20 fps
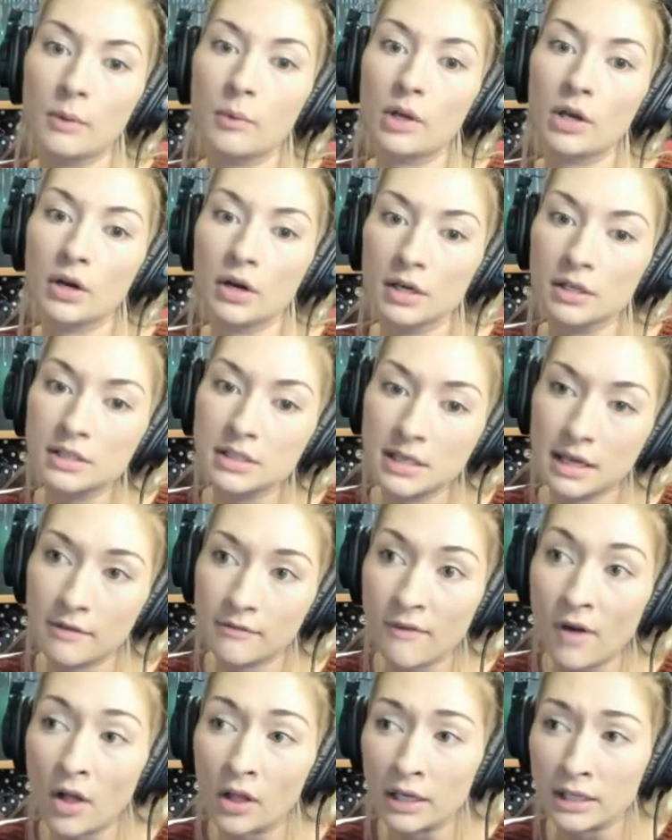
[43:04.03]
heard today,
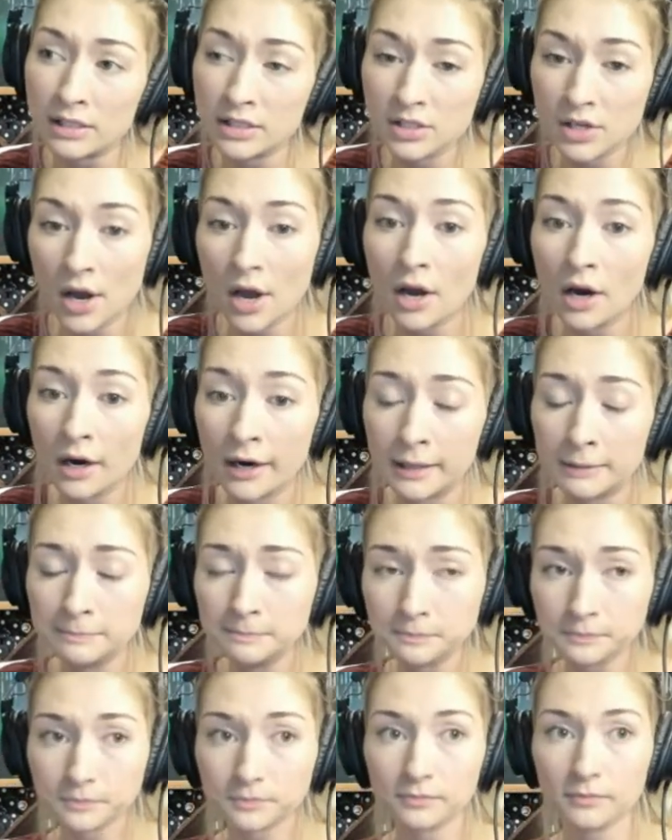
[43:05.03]
Falling Star,
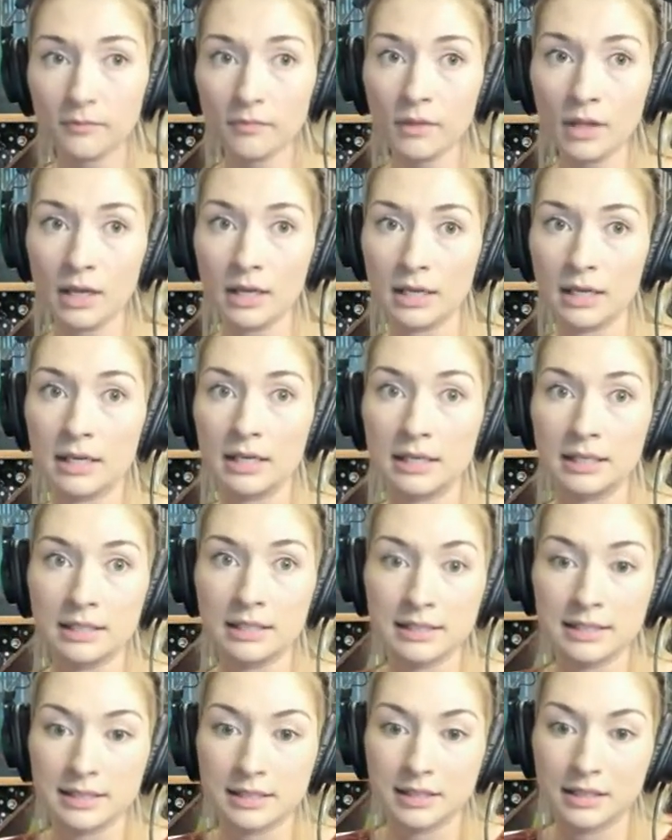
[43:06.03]

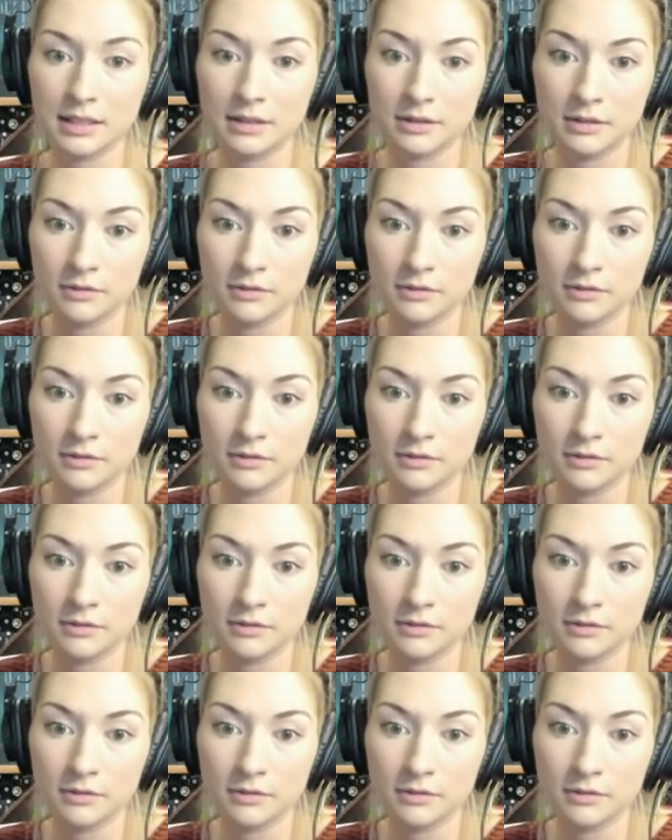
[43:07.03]
is the